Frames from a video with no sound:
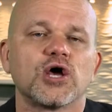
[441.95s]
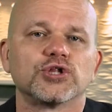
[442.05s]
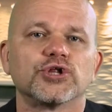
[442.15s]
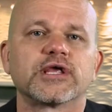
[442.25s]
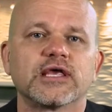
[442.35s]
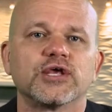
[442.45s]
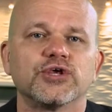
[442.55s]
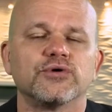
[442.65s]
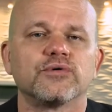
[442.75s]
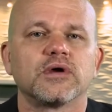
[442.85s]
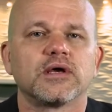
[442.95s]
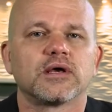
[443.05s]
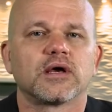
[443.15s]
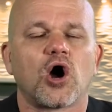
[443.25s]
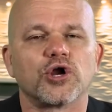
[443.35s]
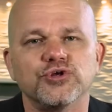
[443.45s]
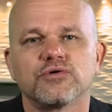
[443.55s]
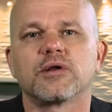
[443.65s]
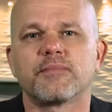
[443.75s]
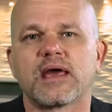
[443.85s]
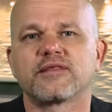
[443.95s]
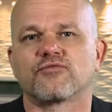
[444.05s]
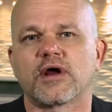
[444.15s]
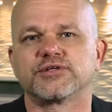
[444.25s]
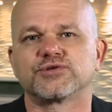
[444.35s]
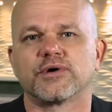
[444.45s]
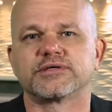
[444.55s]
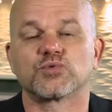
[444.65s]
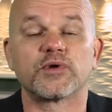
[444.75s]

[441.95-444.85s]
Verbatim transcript: looking at you, are you going to make the right choice?